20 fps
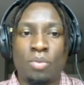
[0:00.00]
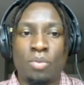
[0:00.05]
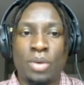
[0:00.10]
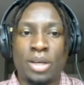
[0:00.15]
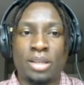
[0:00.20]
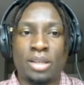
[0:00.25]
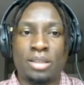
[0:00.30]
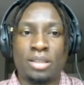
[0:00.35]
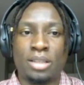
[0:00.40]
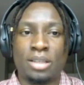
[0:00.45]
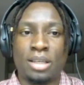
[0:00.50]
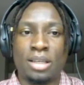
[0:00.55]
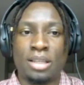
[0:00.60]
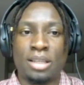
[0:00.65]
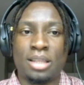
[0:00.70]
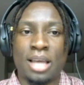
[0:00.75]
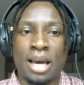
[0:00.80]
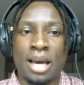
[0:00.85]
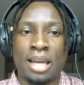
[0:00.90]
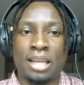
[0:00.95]
can see
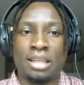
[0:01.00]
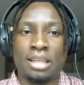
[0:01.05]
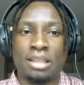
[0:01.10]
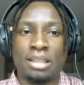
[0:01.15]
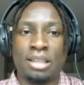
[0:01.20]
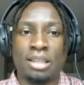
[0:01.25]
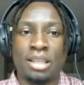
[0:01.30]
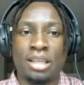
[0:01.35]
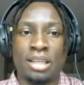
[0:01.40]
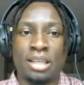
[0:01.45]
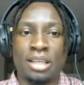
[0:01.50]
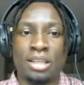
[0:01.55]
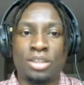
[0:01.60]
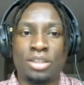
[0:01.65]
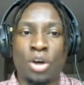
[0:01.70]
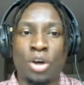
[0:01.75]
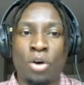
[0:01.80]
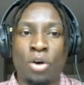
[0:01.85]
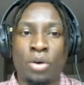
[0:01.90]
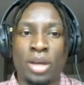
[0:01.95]
that the
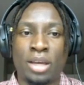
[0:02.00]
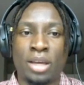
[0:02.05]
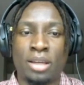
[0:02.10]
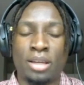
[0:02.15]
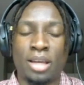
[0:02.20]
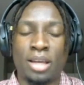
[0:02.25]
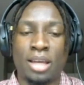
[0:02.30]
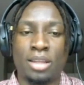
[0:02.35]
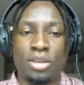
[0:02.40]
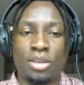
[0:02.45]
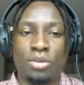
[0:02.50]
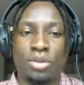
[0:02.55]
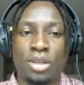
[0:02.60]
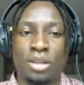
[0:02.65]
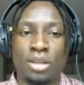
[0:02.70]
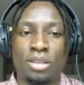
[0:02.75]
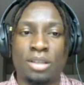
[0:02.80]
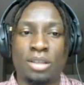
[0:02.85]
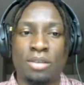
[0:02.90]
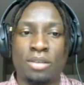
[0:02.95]
token and the
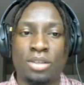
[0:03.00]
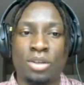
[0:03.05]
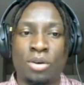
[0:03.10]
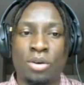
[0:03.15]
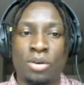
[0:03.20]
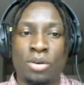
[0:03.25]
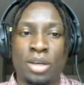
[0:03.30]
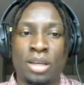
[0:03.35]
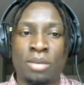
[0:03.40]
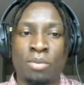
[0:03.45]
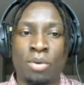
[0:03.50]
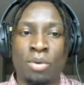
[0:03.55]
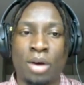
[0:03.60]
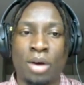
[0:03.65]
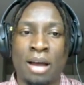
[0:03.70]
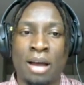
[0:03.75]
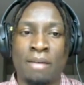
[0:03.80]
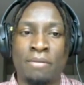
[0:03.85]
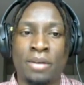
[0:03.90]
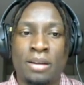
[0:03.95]
utility of the token will
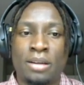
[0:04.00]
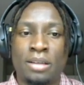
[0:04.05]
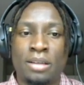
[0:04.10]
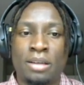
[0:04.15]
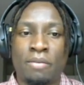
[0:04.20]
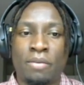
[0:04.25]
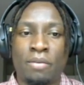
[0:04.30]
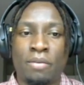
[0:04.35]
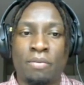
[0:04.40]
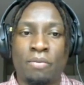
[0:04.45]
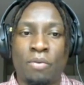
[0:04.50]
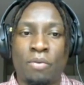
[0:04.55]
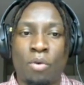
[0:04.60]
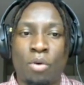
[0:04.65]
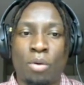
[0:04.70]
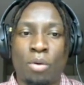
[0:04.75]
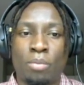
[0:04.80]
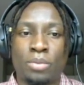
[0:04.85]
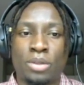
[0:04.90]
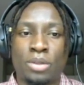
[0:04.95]
have different
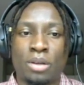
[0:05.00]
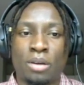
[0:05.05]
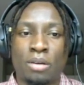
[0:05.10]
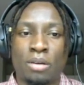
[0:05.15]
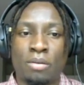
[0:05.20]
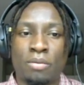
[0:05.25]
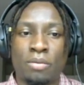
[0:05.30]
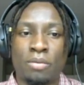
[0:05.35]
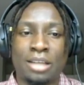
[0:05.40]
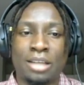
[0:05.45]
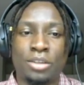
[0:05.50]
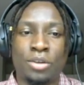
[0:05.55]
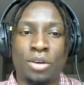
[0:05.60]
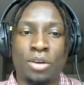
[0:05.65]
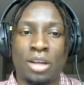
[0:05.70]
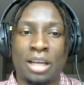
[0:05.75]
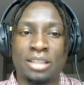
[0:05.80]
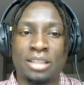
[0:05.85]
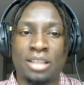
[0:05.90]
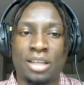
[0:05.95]
forms of
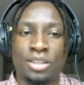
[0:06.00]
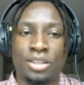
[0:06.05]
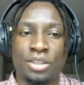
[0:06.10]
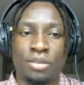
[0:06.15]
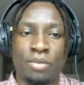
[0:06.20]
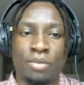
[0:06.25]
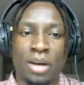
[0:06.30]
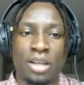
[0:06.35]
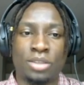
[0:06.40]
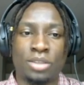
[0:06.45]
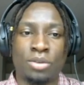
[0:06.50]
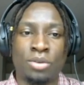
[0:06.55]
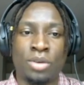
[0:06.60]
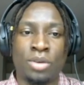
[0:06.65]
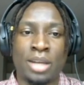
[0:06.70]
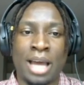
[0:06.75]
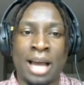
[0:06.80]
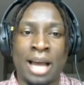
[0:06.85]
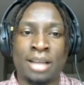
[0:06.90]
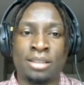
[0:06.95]
utilization, right? So you
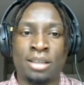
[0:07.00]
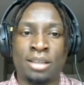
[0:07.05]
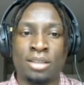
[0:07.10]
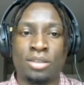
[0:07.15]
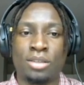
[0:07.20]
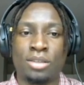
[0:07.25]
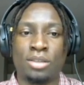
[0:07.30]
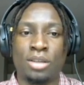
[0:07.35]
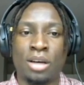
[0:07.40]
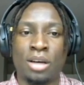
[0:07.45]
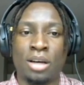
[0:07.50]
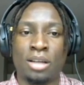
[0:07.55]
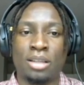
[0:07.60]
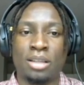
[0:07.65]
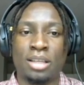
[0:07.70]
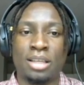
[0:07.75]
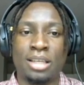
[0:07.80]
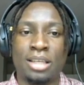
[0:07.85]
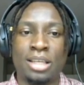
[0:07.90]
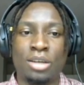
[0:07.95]
can access
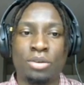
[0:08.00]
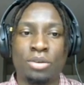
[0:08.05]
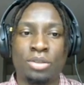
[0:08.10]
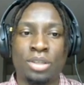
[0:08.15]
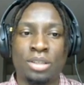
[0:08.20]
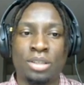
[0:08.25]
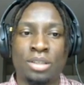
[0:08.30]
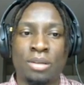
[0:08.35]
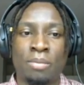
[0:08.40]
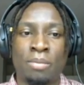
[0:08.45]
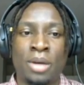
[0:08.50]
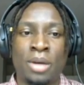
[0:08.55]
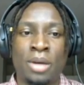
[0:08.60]
the ecosystem,